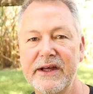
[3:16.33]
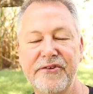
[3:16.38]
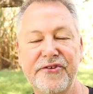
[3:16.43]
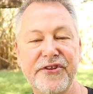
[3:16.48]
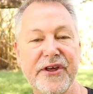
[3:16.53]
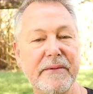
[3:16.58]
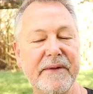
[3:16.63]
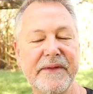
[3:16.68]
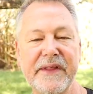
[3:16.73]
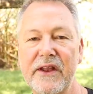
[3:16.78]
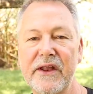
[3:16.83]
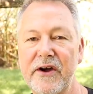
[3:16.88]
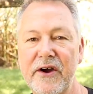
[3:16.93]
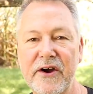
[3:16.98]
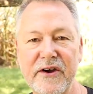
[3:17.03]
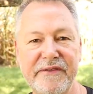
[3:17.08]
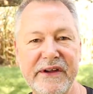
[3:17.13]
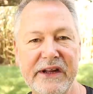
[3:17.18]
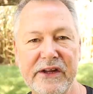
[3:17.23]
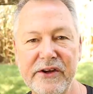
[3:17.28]
some of the
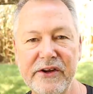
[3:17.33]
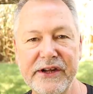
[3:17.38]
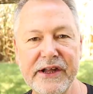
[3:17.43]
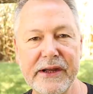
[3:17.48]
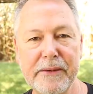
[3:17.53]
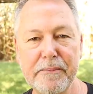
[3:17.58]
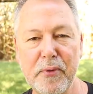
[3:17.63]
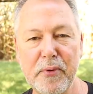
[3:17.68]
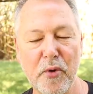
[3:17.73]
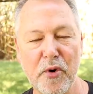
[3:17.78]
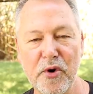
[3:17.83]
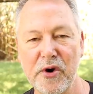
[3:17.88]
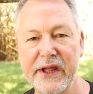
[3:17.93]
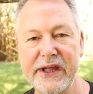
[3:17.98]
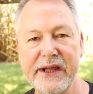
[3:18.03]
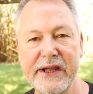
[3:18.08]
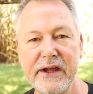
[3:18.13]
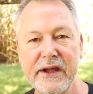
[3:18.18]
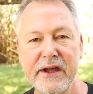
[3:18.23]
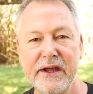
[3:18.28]
larvae looking
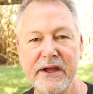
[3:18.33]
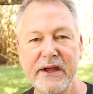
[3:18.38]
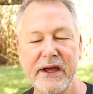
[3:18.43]
poorly,